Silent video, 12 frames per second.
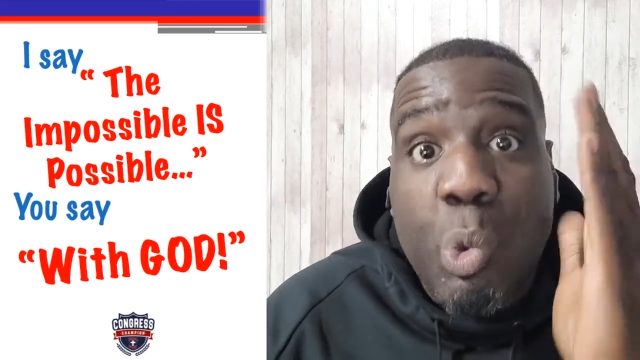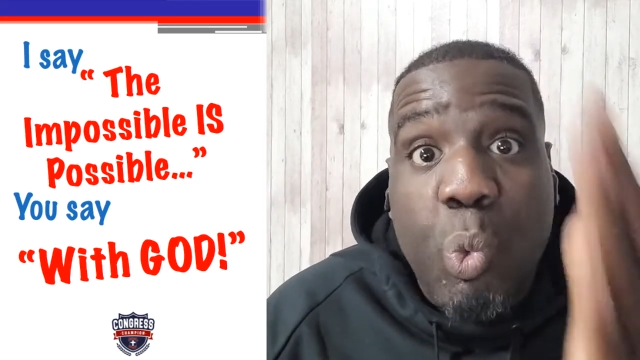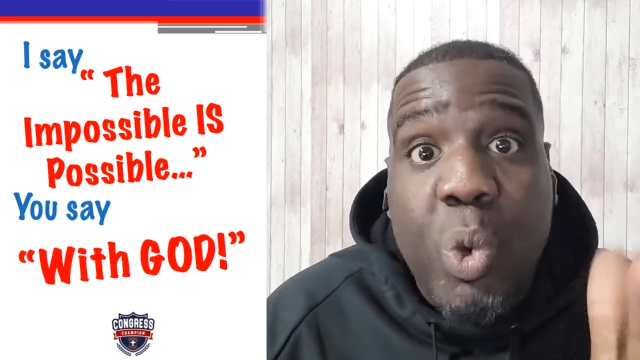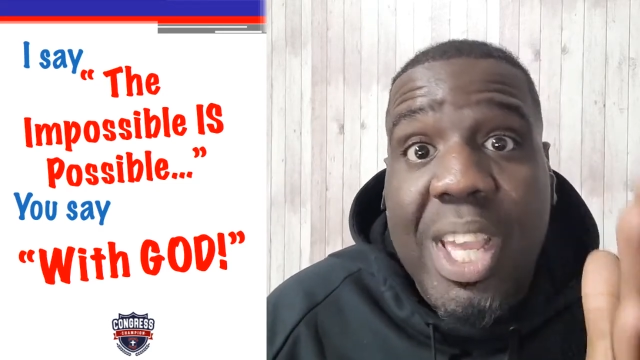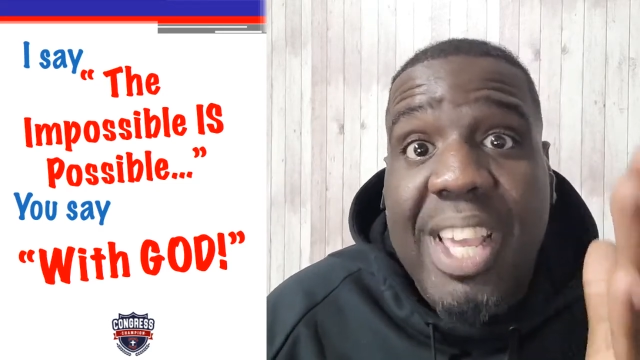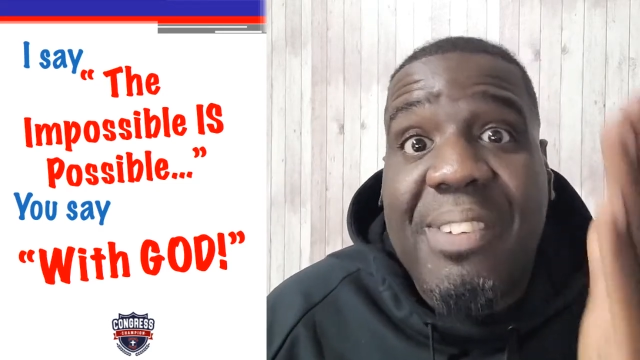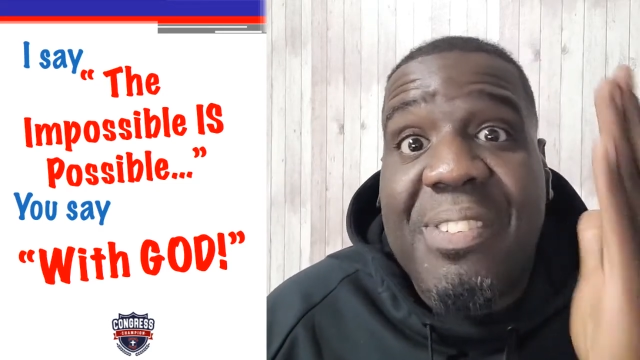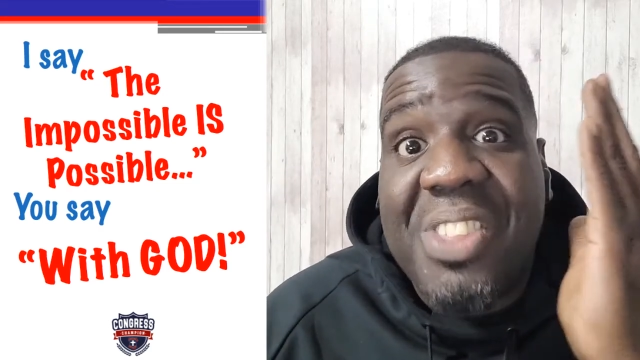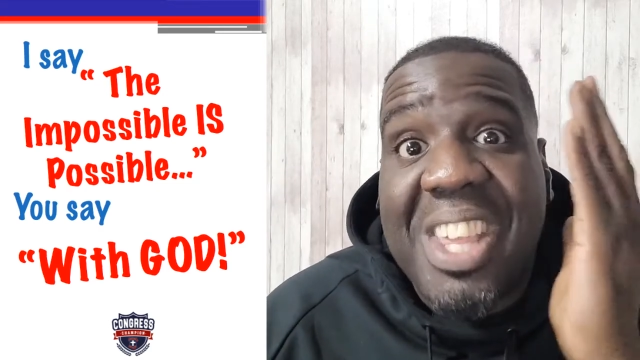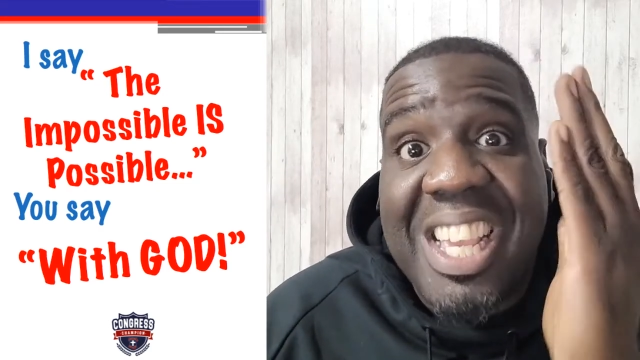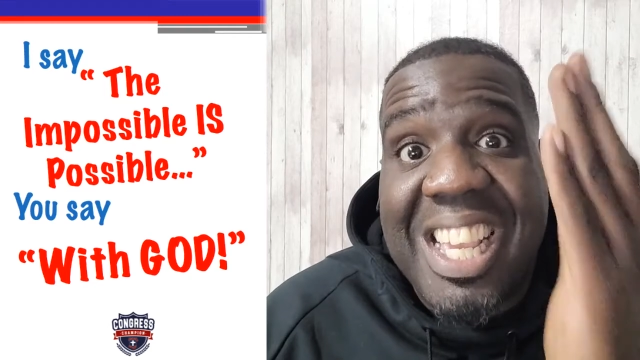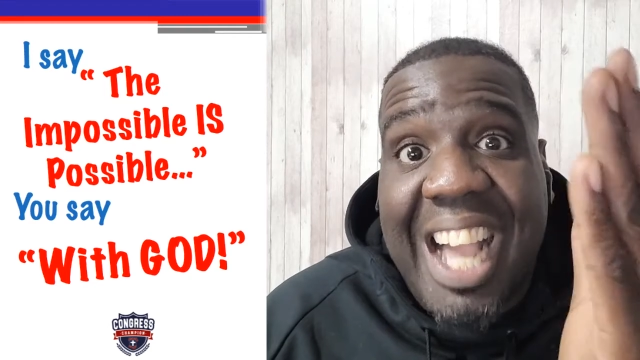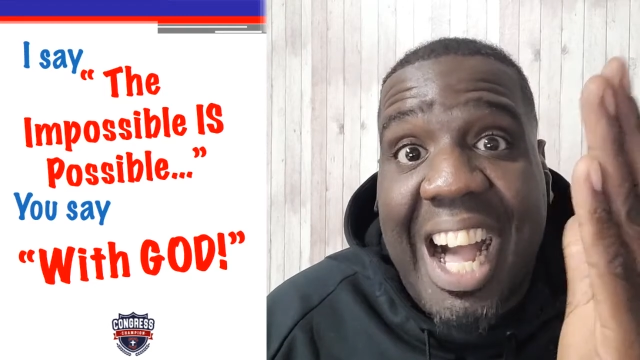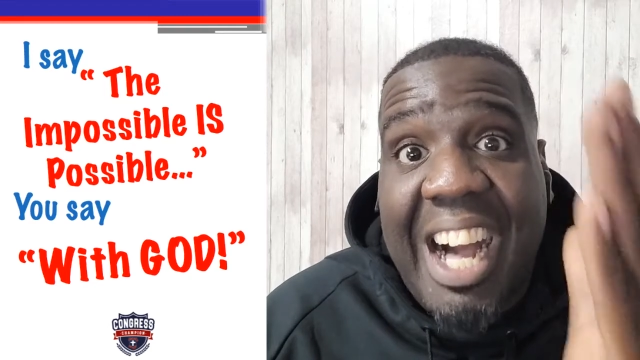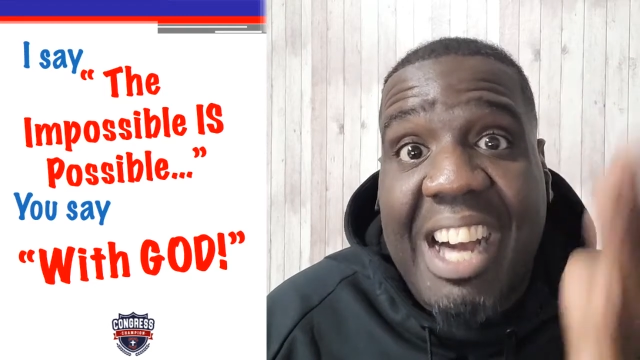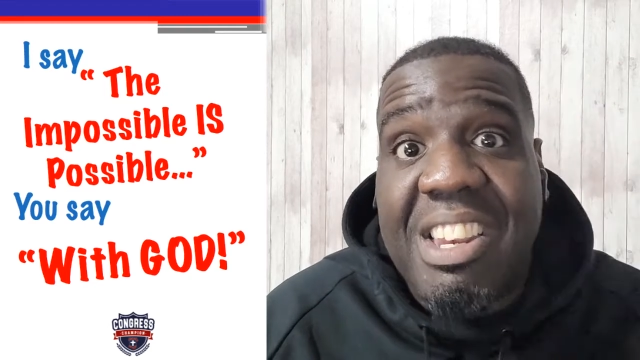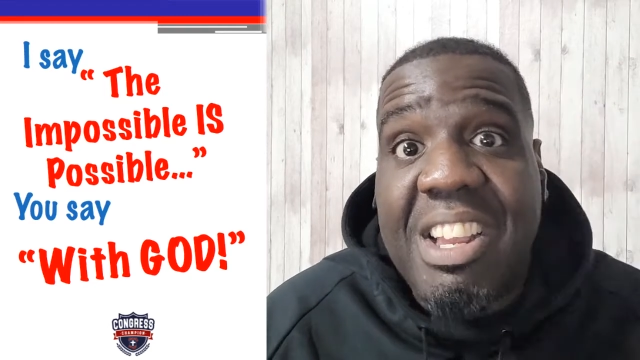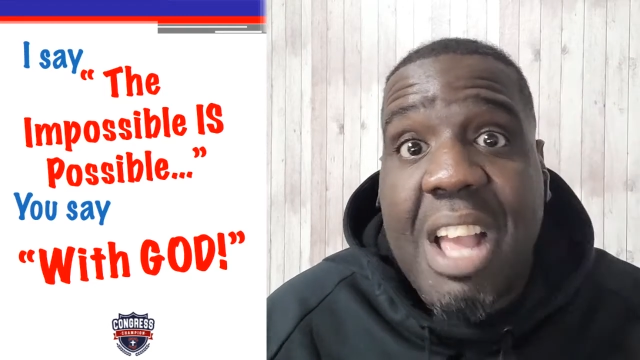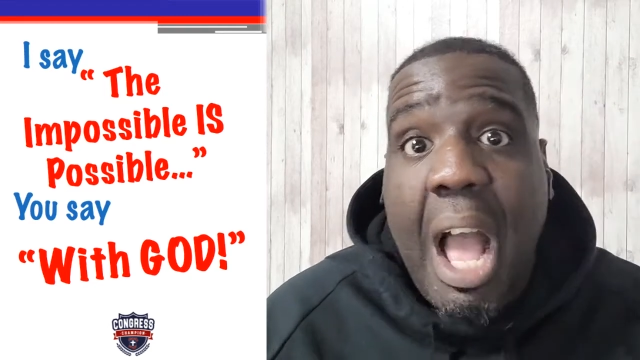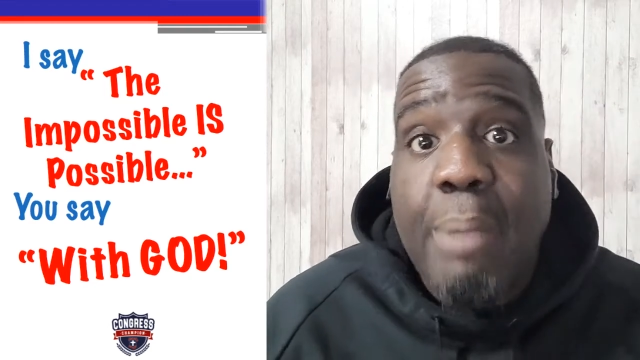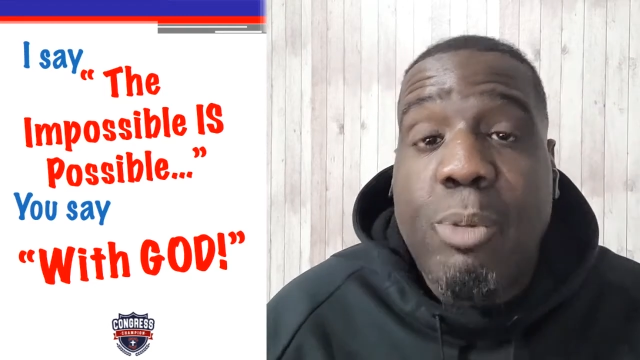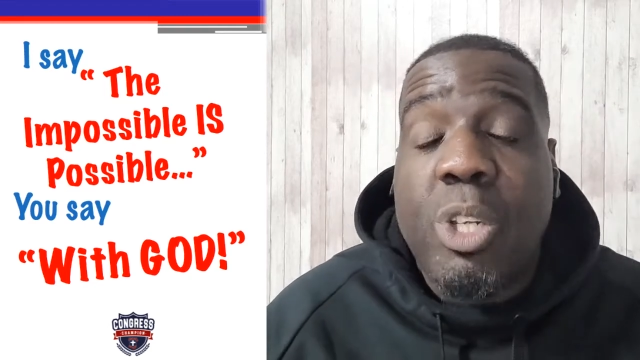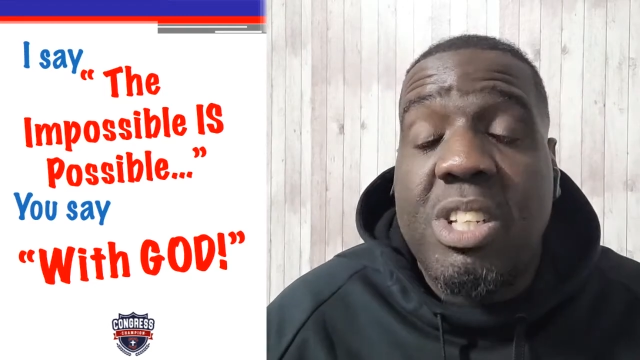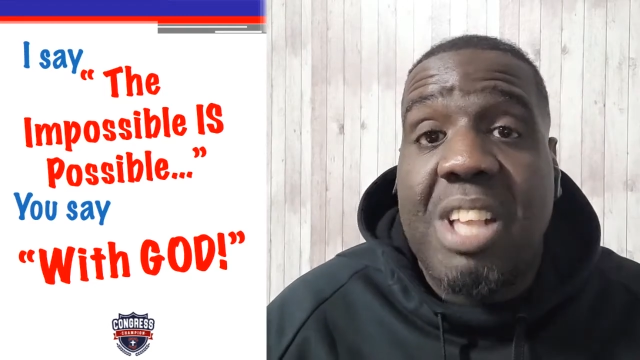with God. I'm
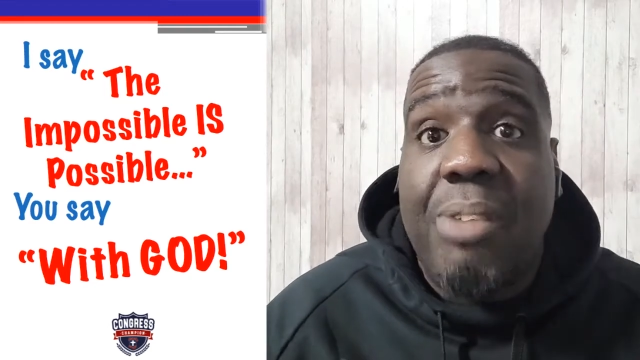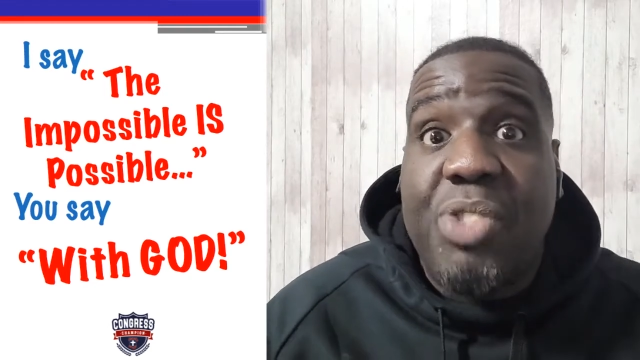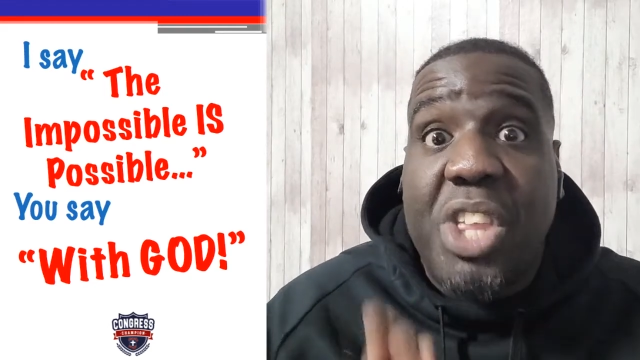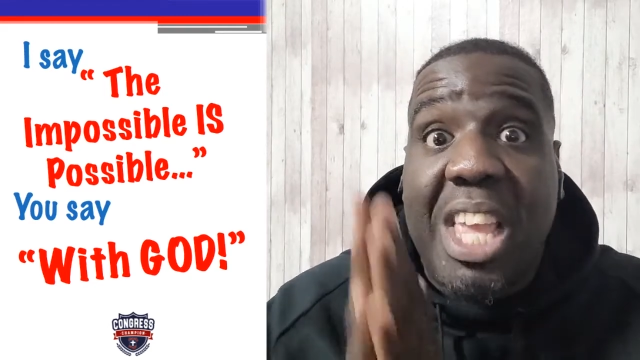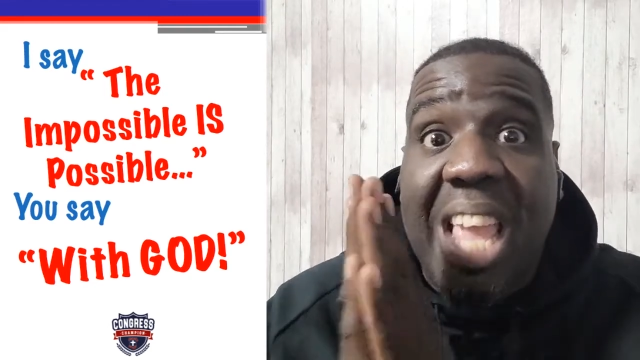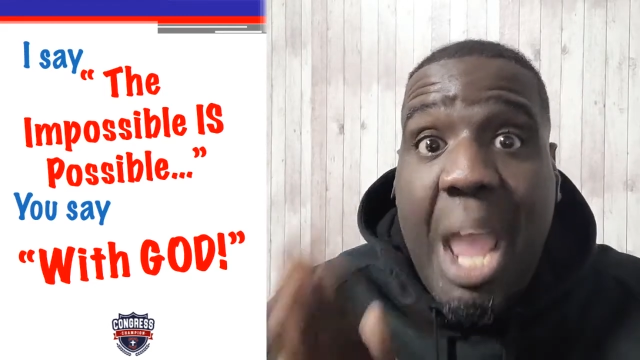going to say the